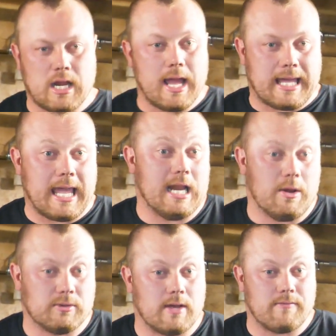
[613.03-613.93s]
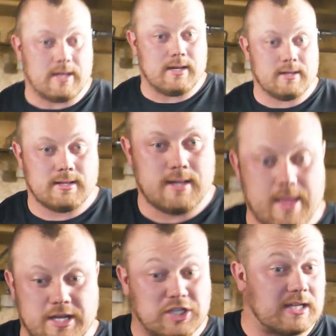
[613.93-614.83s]
have like a kilo or something, and it
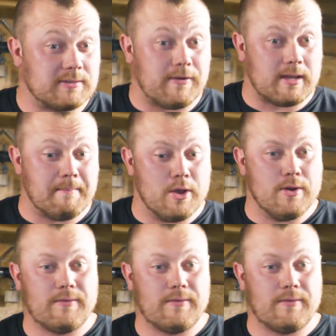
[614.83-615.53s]
just doesn't fucking move.